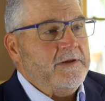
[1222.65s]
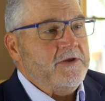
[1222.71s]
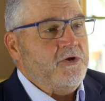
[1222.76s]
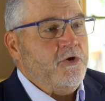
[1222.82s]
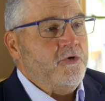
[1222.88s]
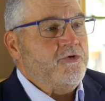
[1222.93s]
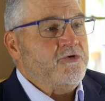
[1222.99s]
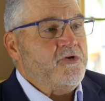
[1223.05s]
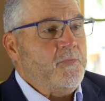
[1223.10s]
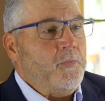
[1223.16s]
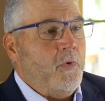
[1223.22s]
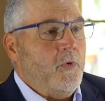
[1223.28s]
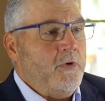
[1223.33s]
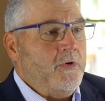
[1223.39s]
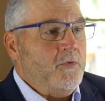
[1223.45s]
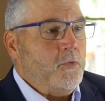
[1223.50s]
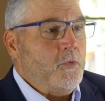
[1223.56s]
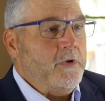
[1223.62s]
Your
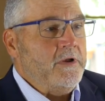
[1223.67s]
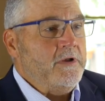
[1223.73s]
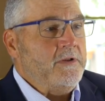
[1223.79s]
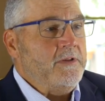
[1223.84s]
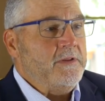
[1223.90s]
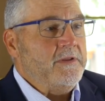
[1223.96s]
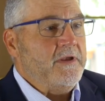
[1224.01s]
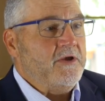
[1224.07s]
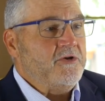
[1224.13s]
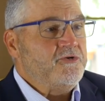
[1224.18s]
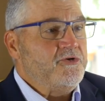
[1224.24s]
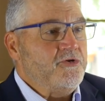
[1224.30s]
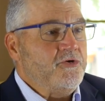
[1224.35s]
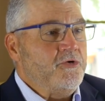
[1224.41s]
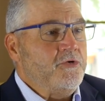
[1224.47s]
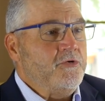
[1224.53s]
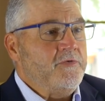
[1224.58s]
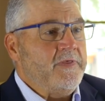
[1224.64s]
support will
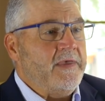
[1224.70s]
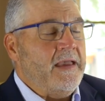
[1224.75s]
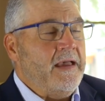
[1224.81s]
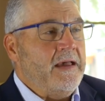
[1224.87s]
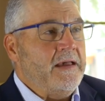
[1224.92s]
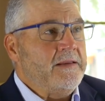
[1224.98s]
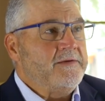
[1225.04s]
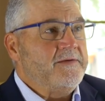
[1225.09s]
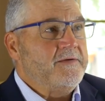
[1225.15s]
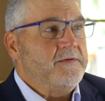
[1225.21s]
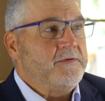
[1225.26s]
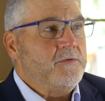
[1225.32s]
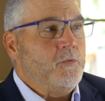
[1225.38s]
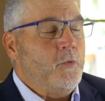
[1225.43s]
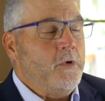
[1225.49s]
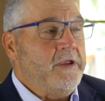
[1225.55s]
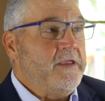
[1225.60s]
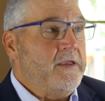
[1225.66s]
assure that
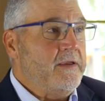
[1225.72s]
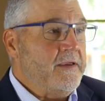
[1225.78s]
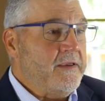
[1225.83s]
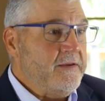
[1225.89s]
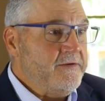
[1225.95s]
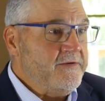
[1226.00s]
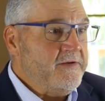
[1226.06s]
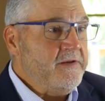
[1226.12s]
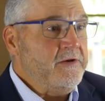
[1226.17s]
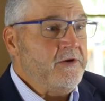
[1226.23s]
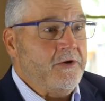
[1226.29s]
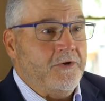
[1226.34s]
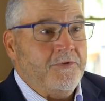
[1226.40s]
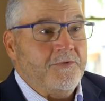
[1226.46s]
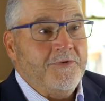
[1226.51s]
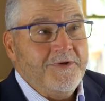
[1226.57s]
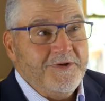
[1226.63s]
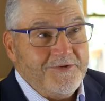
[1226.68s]
we can
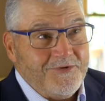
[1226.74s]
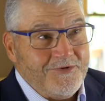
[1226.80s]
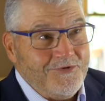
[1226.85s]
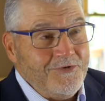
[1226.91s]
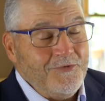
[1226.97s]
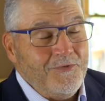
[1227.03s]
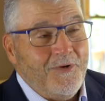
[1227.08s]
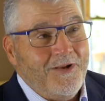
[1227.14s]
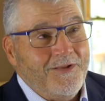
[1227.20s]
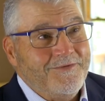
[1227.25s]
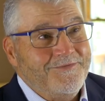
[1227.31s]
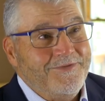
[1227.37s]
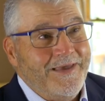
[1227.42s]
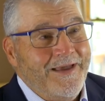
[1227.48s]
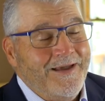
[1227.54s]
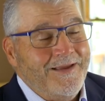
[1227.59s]
continue to do all of